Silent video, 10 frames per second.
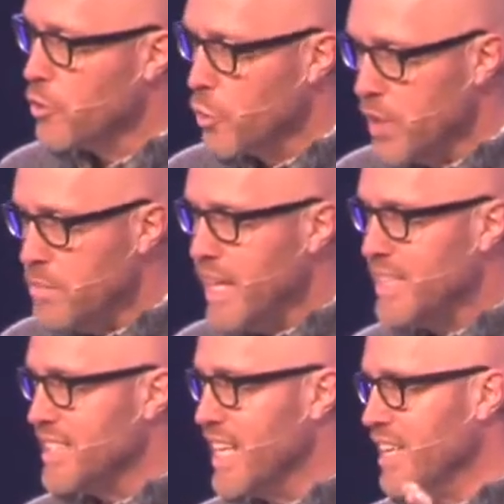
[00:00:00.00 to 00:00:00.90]
we
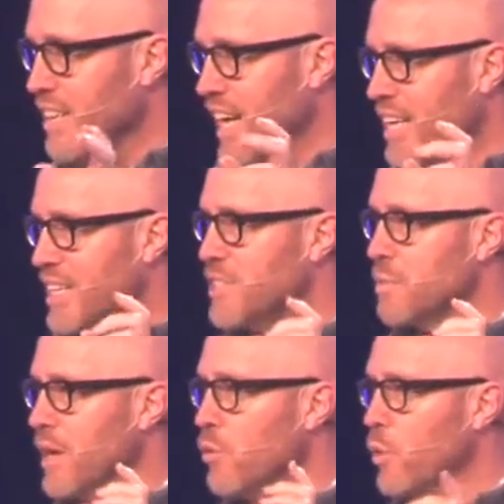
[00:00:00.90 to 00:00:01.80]
maintain that, it's
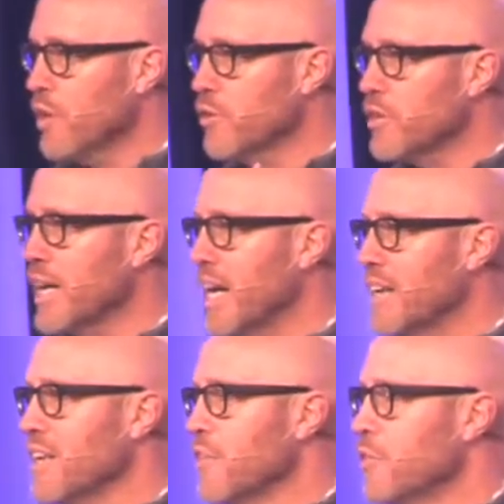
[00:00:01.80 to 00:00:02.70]
about whether or
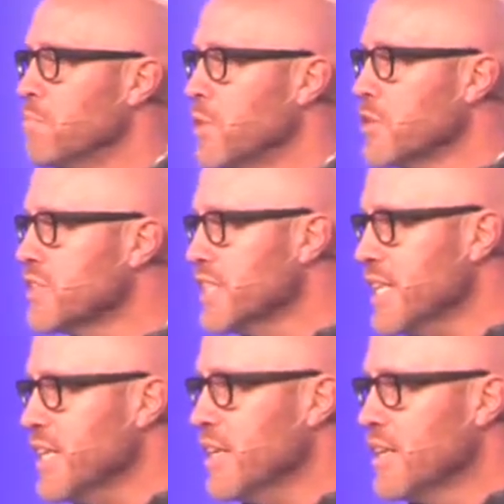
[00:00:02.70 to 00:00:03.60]
not the
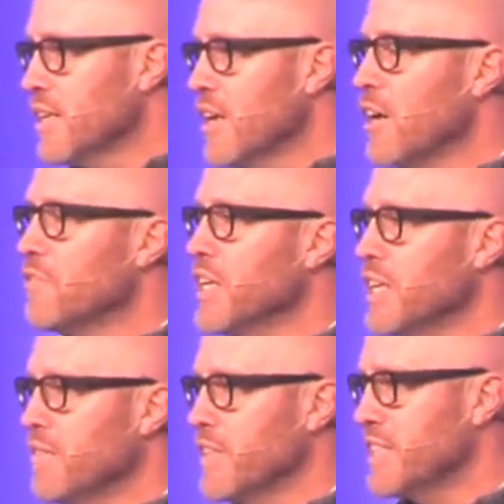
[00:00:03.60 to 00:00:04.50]
mercy of the
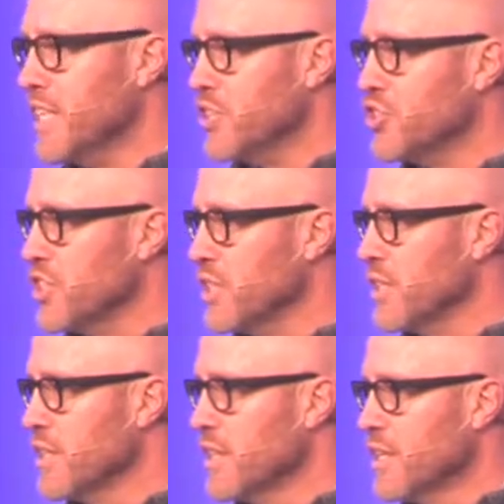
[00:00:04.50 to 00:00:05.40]

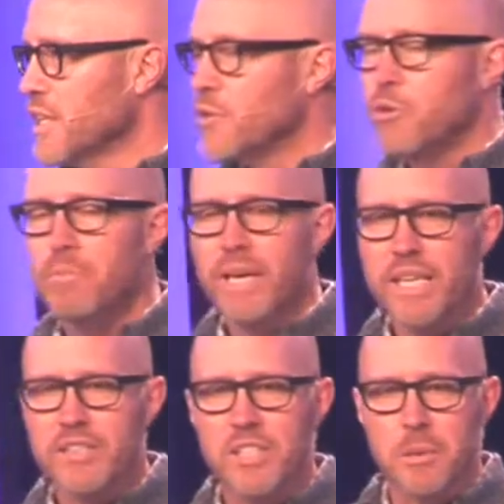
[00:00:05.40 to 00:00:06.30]
invitation
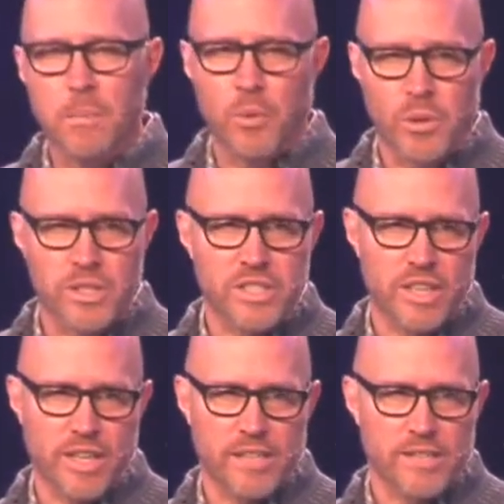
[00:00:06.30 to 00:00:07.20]
remains important
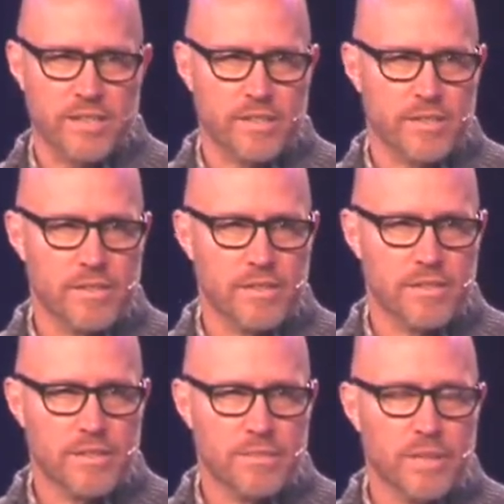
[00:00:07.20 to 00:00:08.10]
to us.
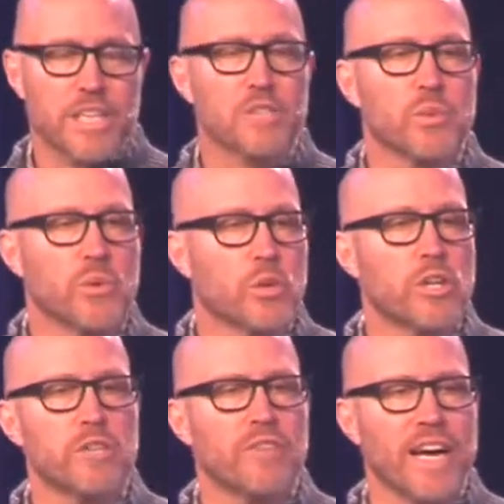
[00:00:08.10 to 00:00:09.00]
Because we
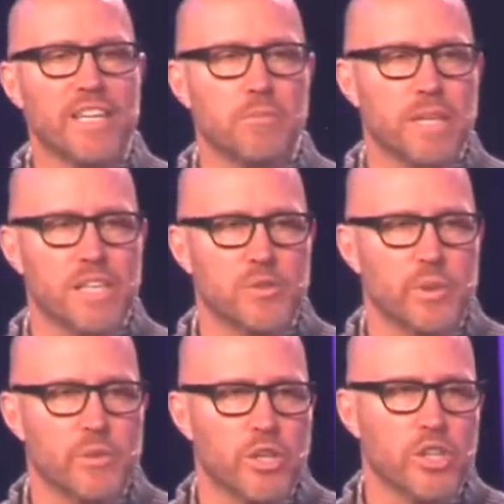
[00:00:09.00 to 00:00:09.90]
weren't invited because
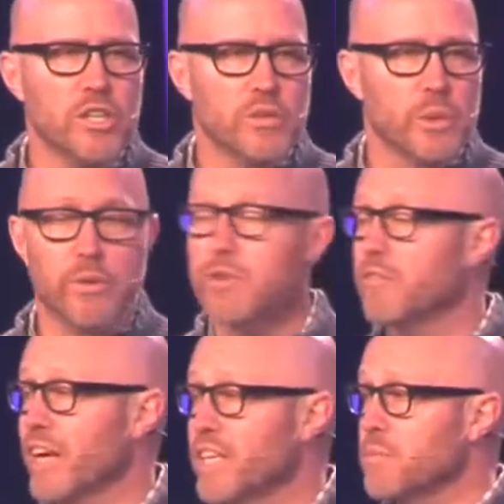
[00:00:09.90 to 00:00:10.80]
we were good, we were
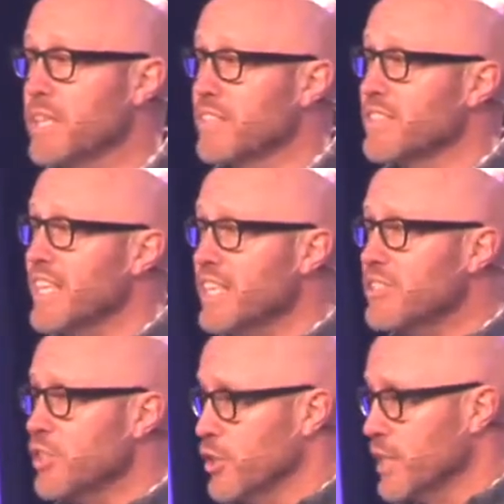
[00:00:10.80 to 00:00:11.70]
invited because
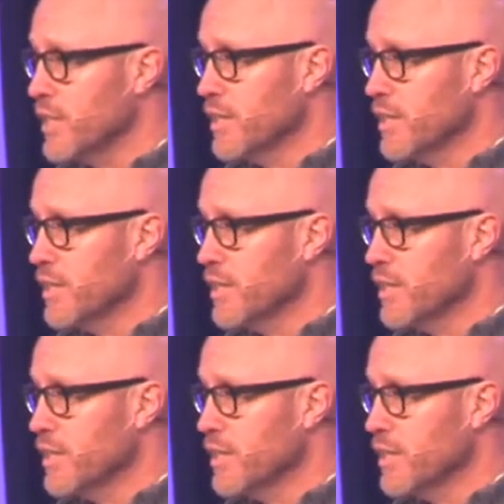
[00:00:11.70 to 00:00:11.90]
he's good.